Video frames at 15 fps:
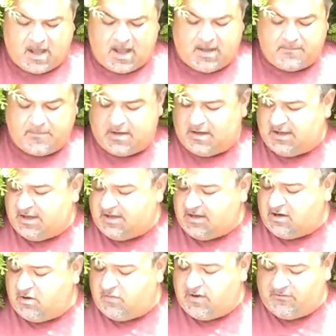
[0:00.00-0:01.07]

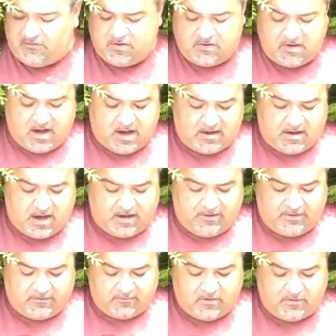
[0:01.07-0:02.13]
You know, if you're not a
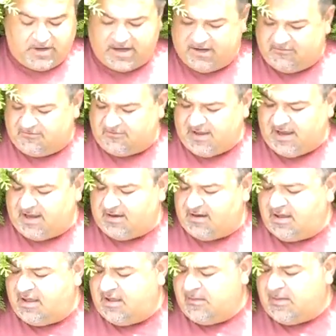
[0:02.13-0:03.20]
throat hit fan,
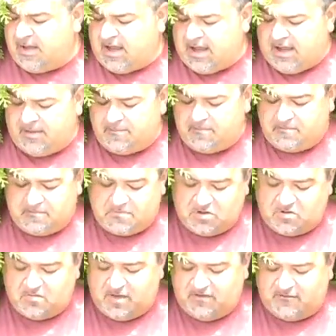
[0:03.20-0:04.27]

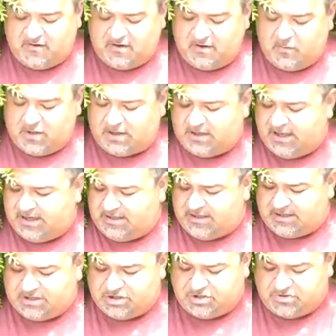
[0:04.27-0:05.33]
you may very well like
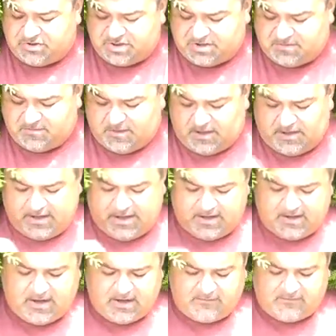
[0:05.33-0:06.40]
that juice.
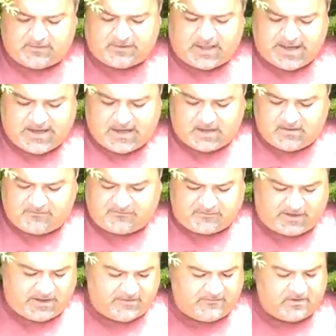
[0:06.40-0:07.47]
Again, kind of light on the
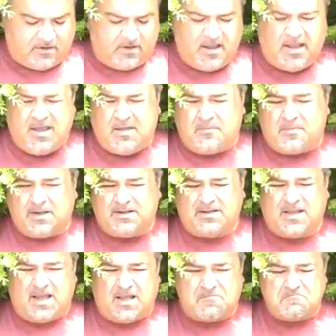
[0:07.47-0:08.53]
flavor, but
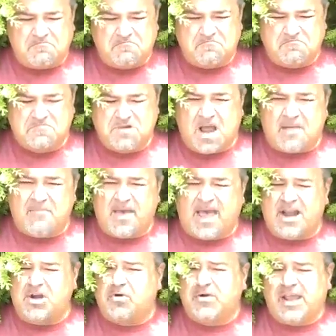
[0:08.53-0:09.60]
not
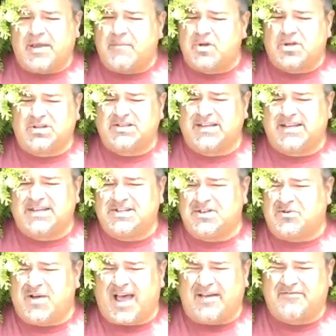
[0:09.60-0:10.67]
bad. No chemical taste,
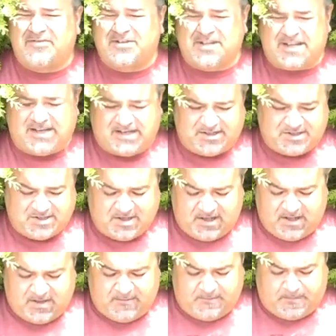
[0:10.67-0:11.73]
no aftertaste.
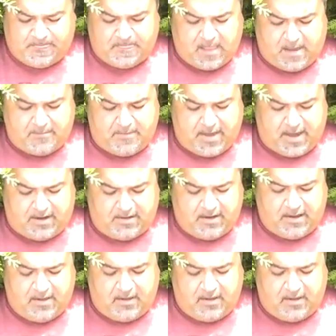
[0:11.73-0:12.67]
Not bad.